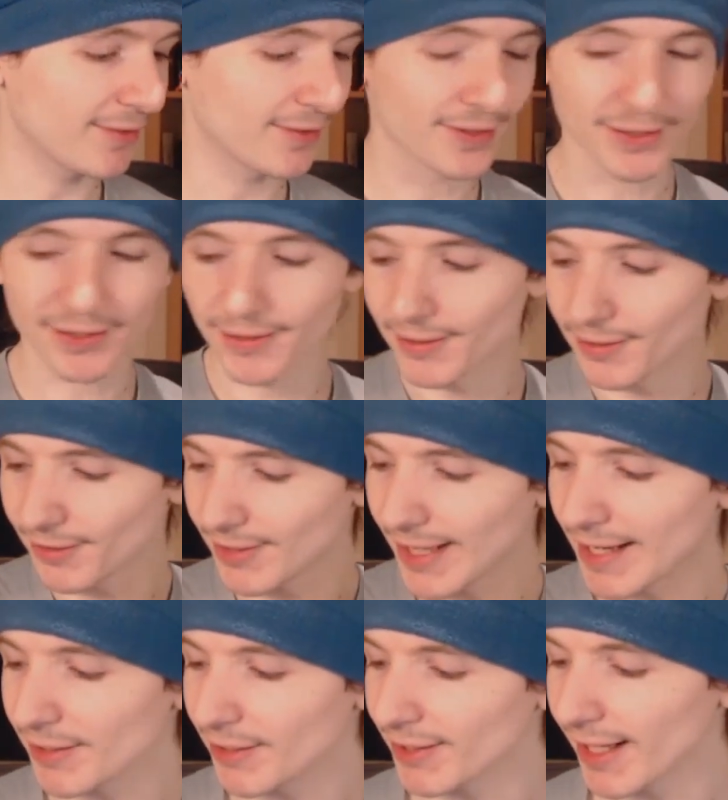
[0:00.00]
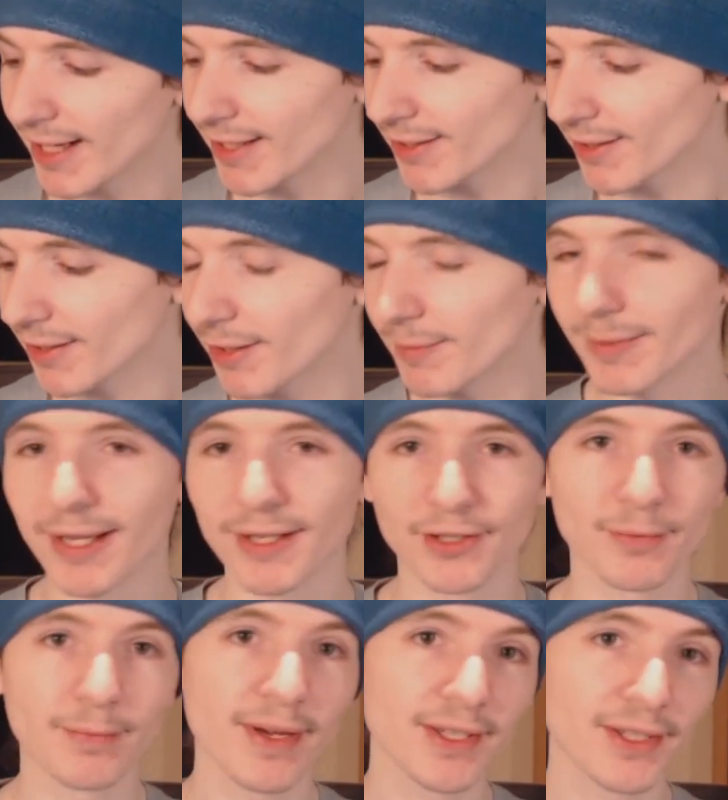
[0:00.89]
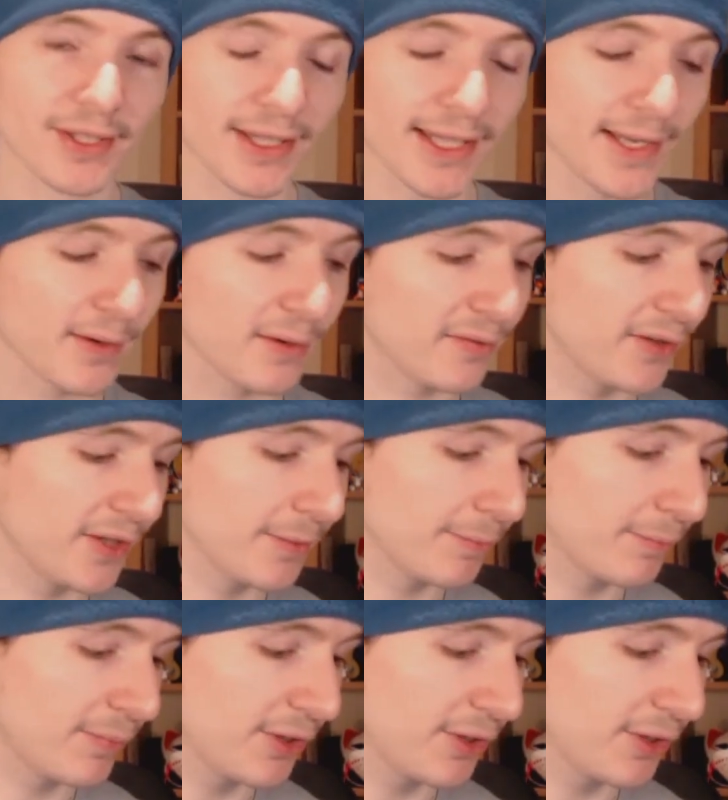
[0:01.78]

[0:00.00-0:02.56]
This is the standard casing that applies to basically everything,